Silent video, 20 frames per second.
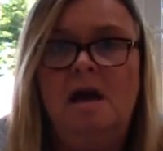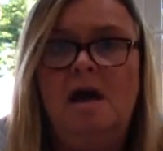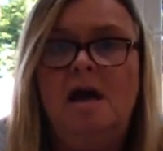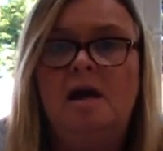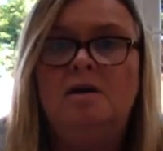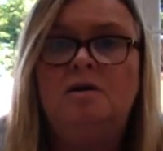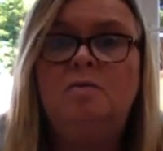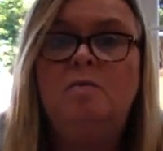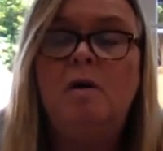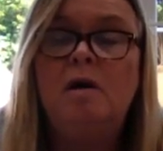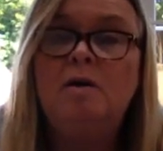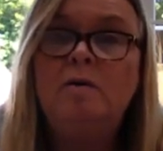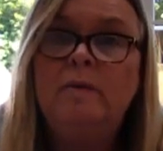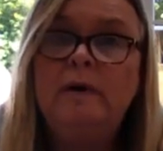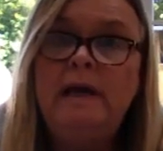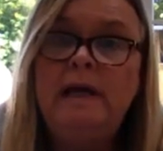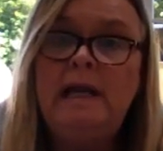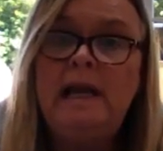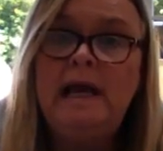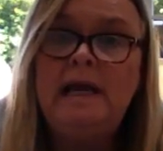And 1
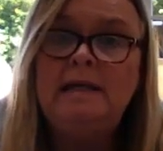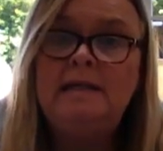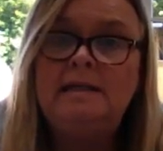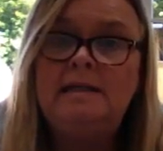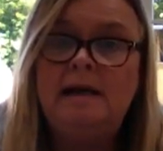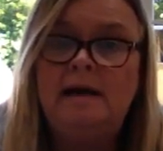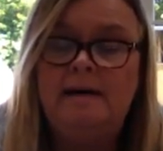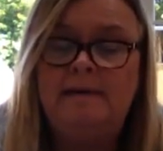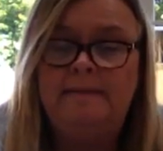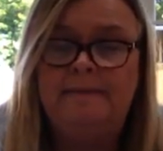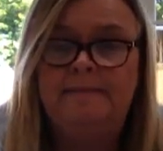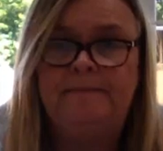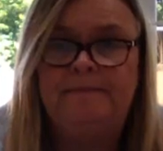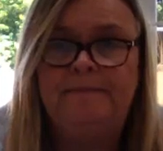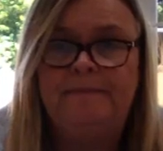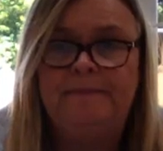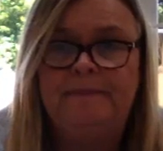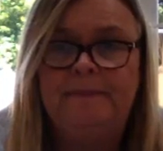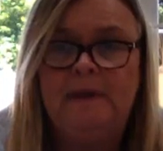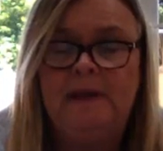week later,
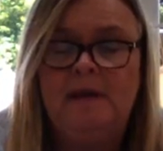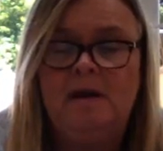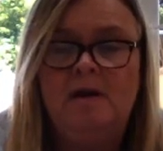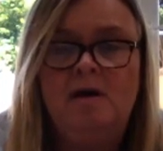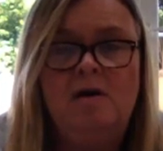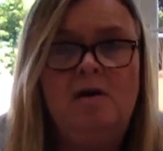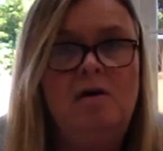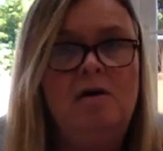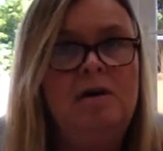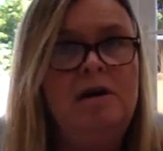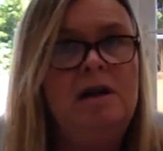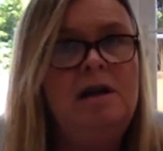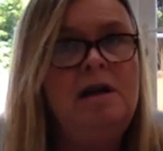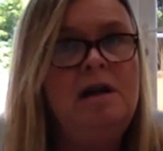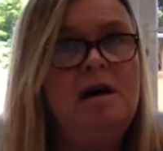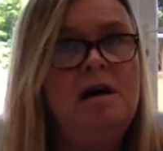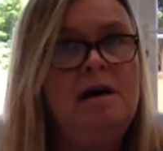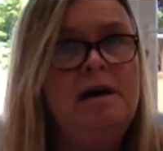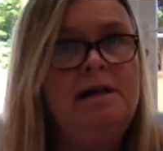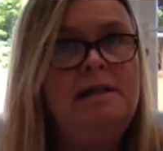on a
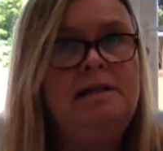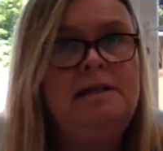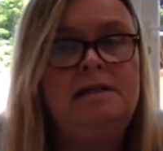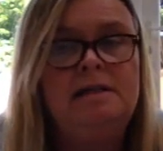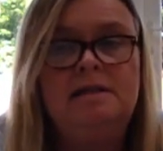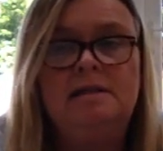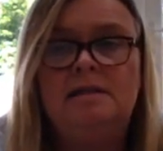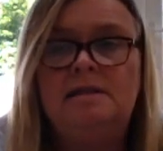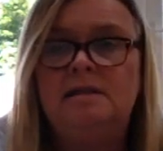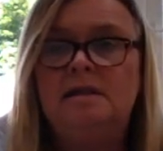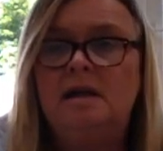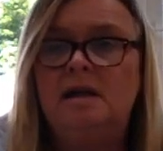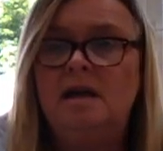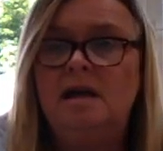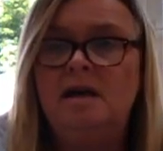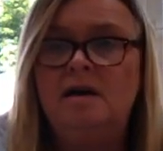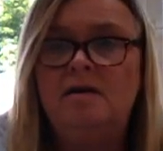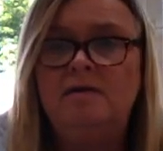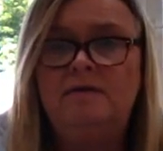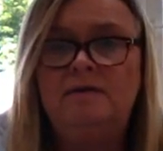nice
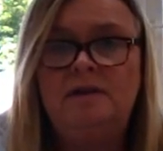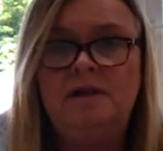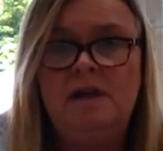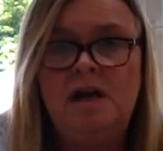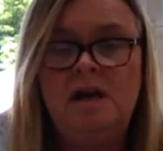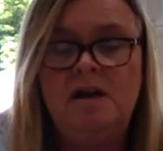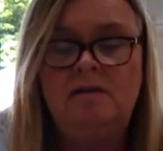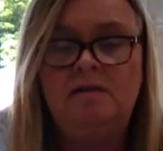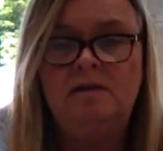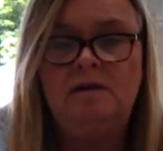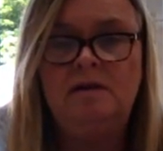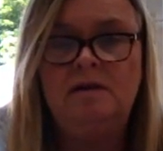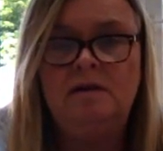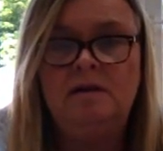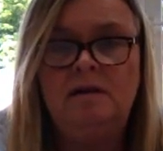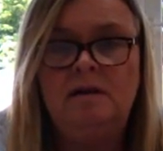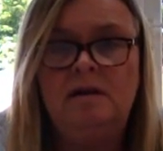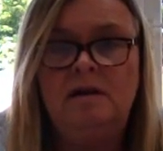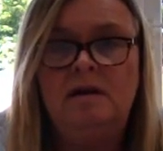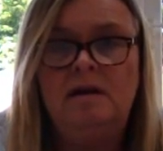sunny afternoon,
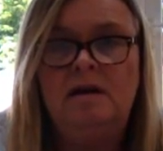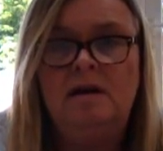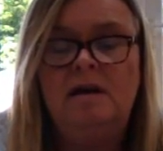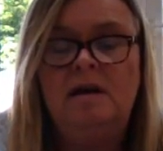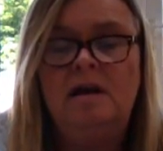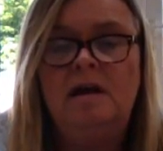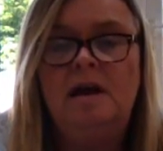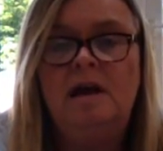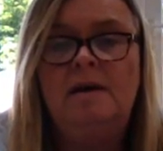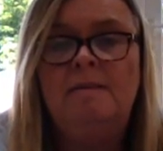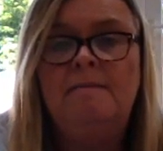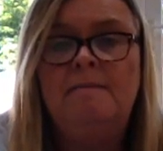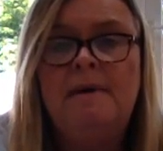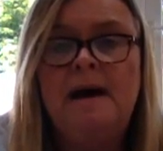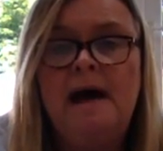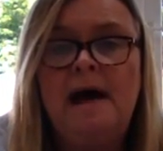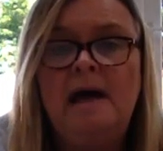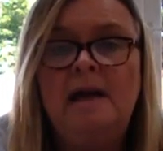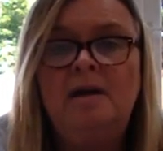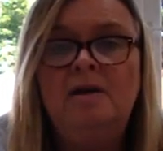a
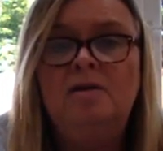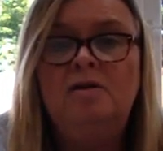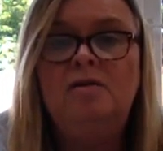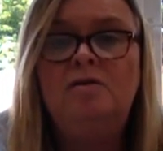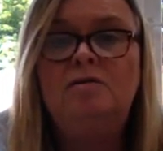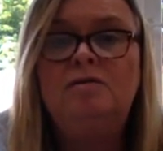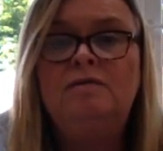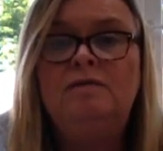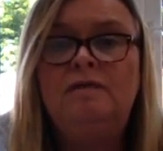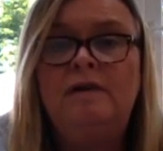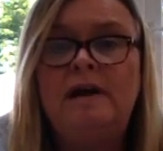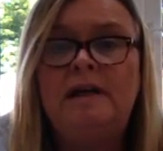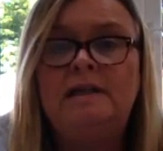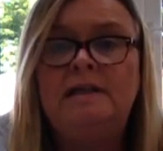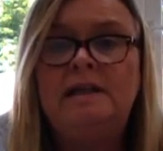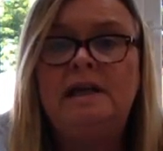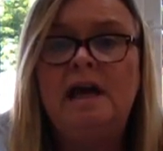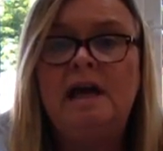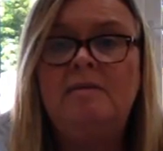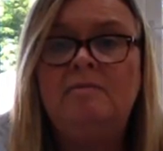man called
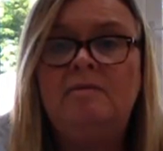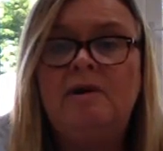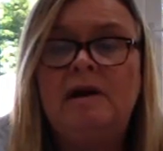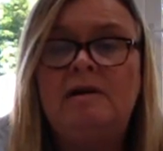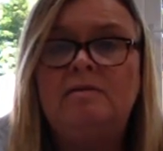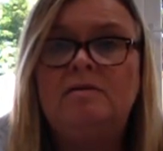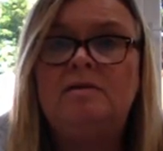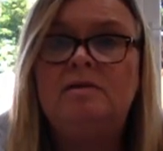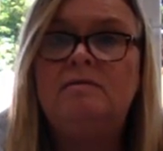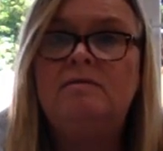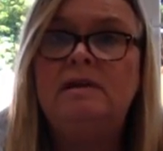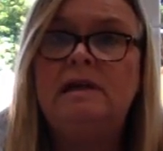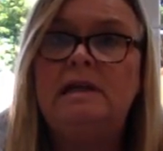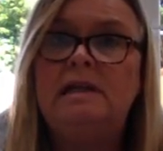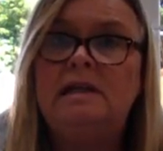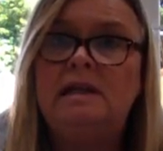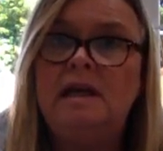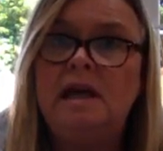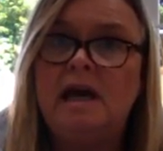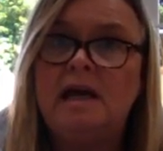Fred came round to
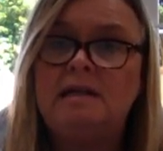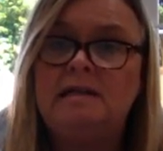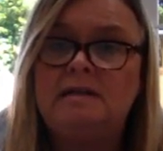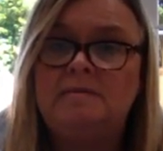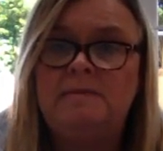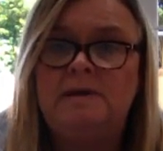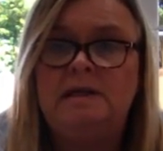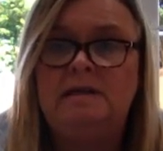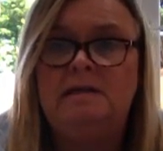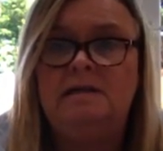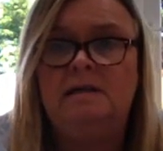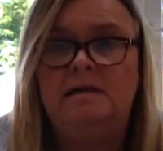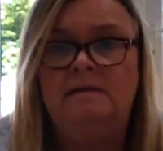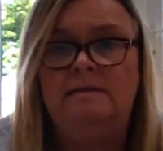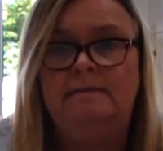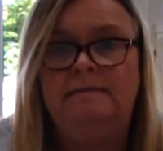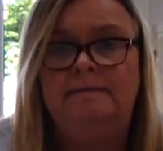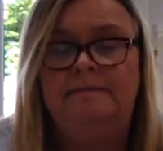read the gas meter.